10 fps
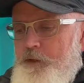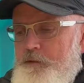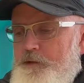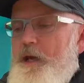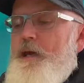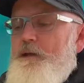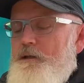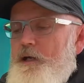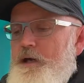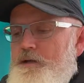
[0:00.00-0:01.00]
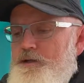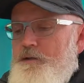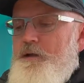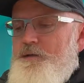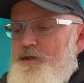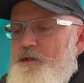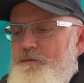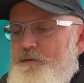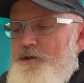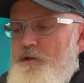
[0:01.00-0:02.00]
they had engaged another set of
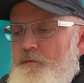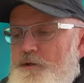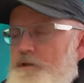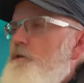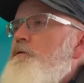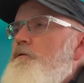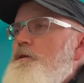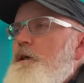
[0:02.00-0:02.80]
consultants to do